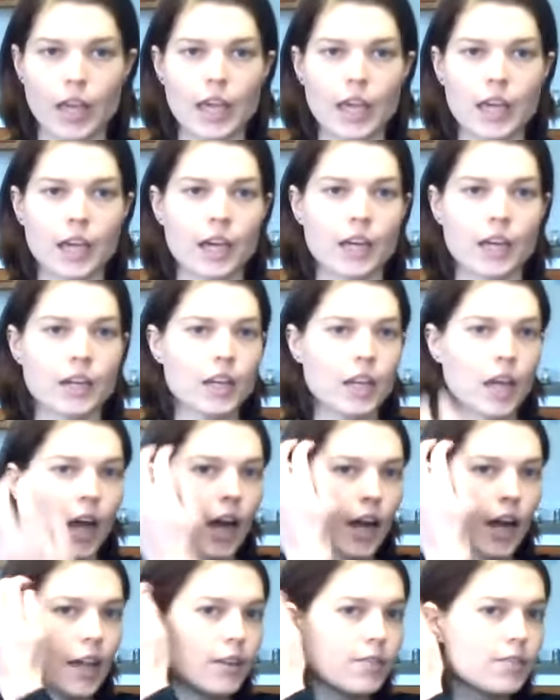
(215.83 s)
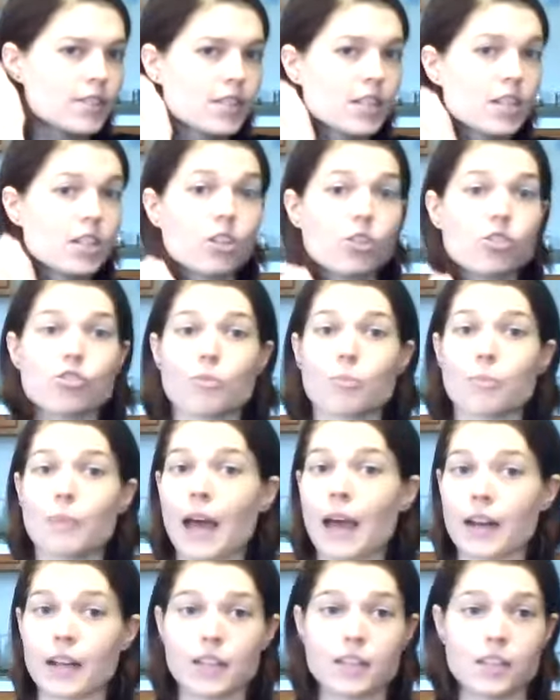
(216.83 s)
And I have seen a
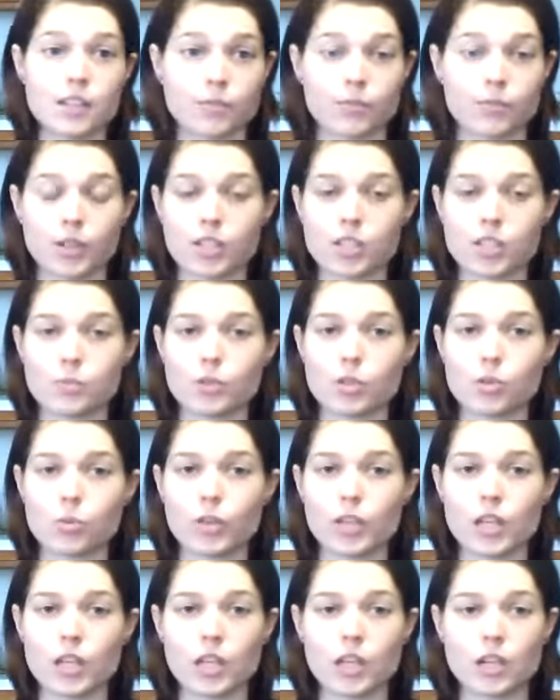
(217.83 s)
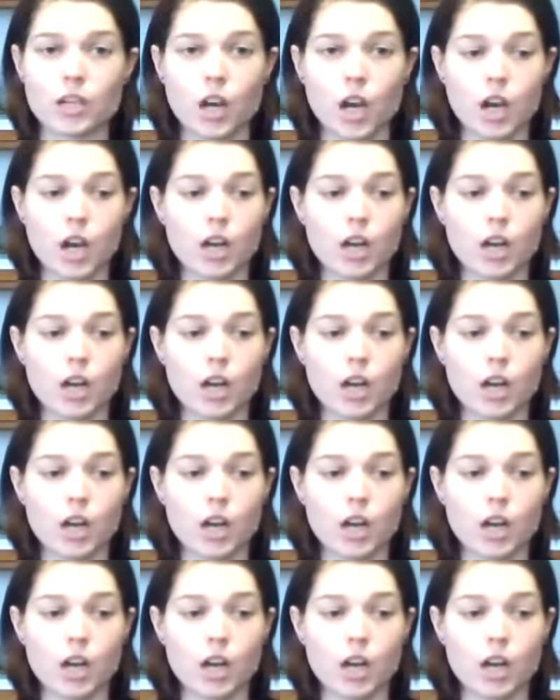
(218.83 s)
dramatic difference between